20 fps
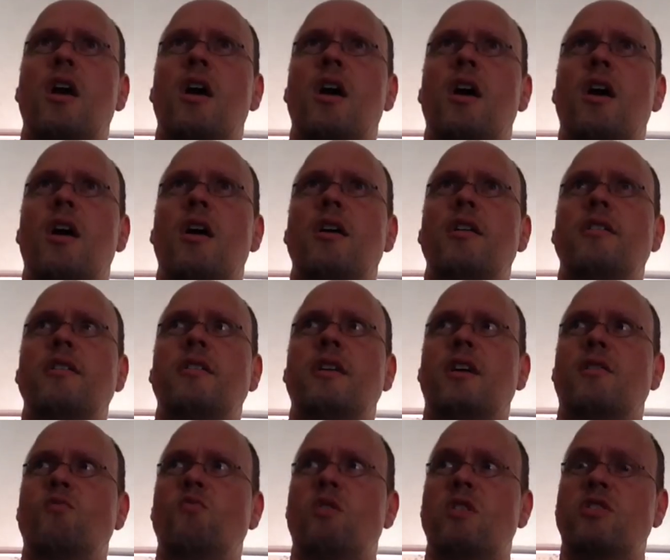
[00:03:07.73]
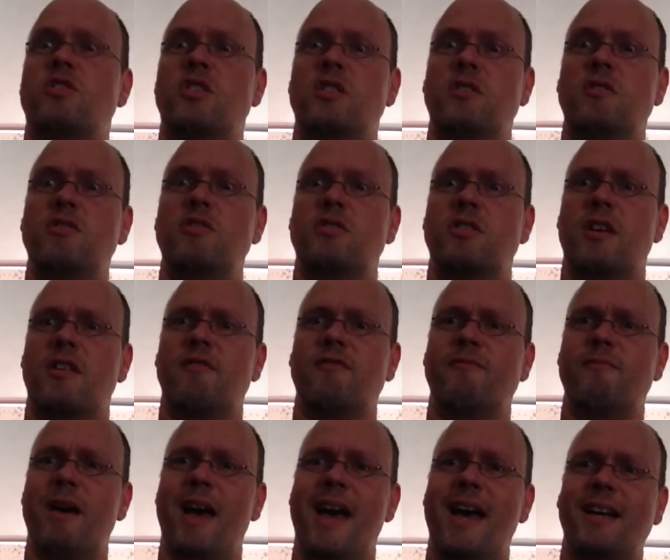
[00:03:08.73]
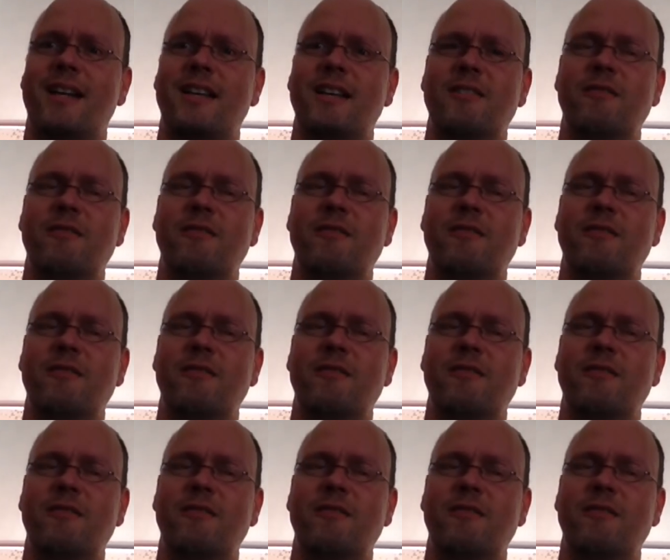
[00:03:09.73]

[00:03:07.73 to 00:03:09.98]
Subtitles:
than watching yourself back